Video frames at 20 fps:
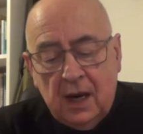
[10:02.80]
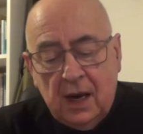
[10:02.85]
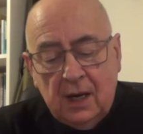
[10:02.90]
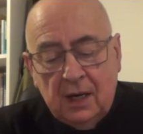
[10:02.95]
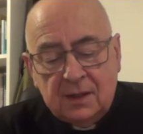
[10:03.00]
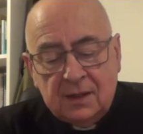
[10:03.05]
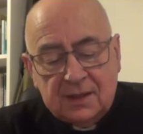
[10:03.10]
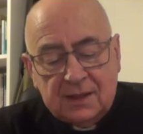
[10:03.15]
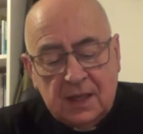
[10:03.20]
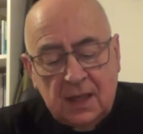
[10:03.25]

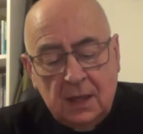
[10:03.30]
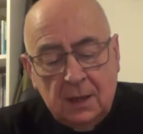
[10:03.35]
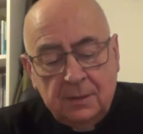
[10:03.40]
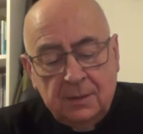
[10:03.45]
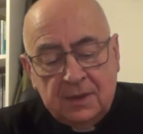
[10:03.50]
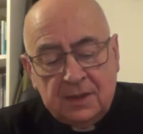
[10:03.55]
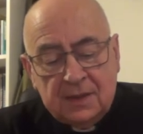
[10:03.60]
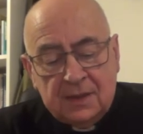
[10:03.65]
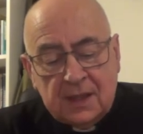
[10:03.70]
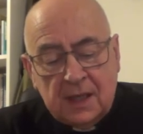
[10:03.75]
are
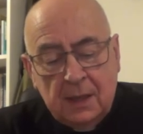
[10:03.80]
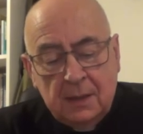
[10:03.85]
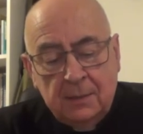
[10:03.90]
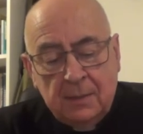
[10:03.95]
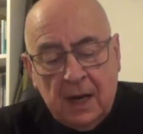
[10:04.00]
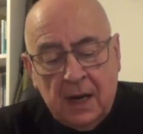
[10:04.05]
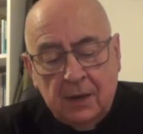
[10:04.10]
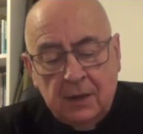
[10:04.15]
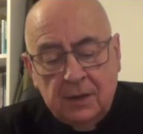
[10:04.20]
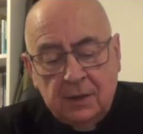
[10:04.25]
celibates and
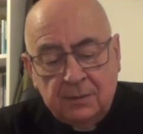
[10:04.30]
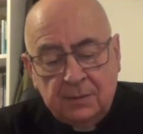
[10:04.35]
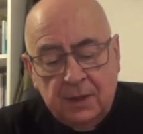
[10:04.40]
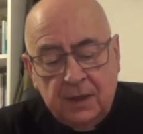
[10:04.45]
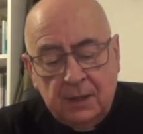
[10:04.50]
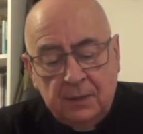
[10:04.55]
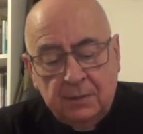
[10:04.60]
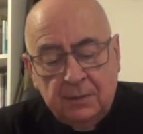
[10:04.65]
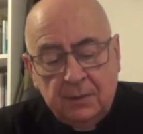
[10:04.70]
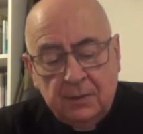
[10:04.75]
married
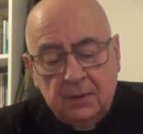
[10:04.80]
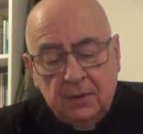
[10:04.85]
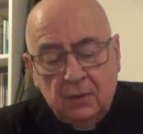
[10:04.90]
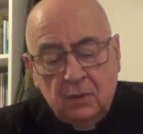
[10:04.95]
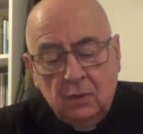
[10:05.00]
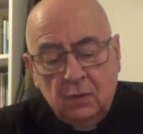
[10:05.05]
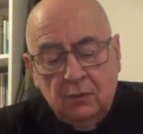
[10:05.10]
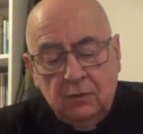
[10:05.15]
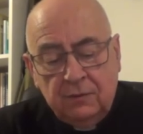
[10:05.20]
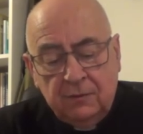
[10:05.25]
people
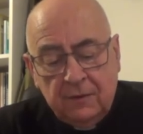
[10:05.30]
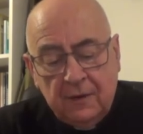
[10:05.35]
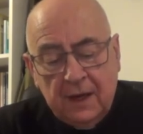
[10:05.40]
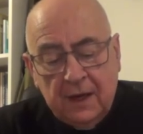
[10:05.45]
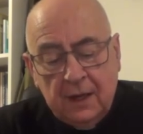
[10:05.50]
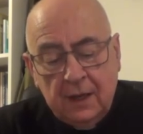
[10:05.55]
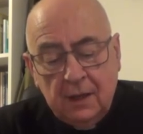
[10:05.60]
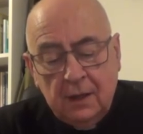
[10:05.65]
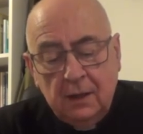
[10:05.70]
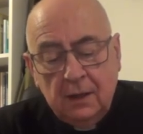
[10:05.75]
who
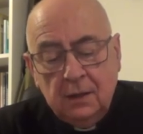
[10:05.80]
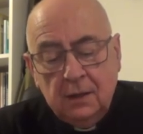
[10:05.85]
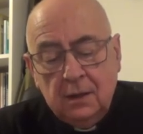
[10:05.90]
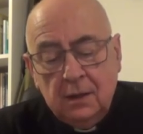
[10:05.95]
fail,